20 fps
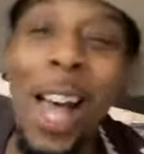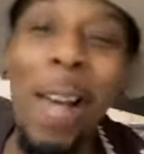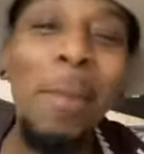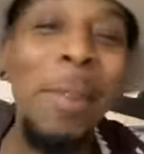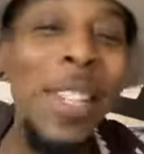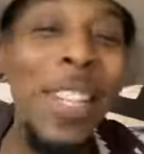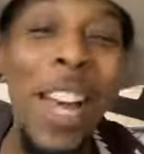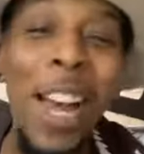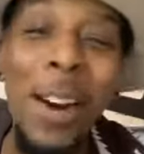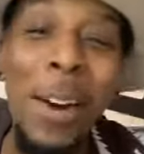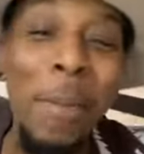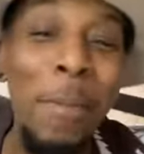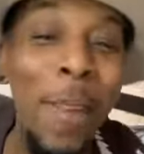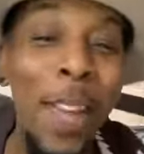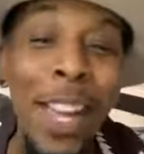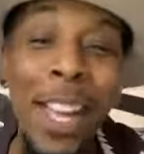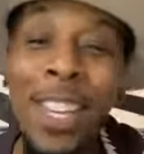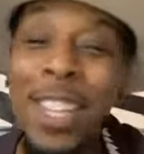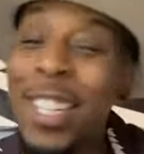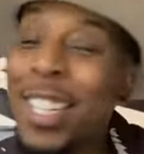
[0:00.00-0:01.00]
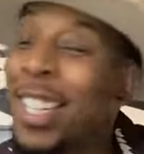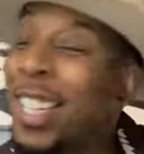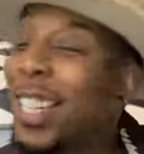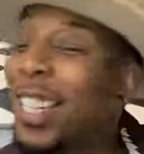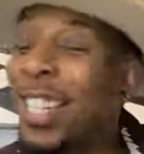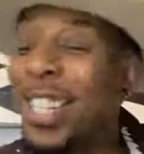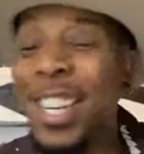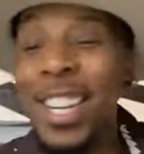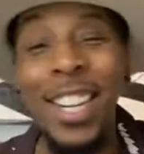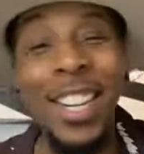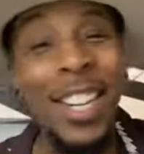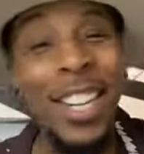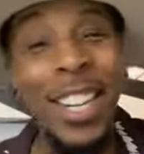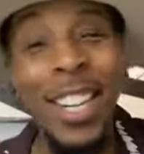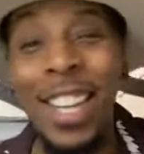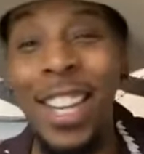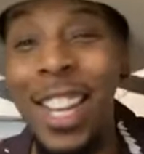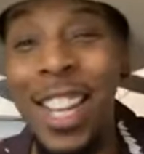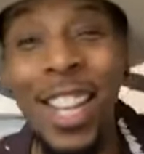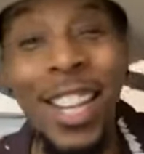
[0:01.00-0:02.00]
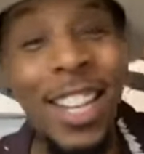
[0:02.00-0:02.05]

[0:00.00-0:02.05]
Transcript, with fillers: I'm sorry, man. She she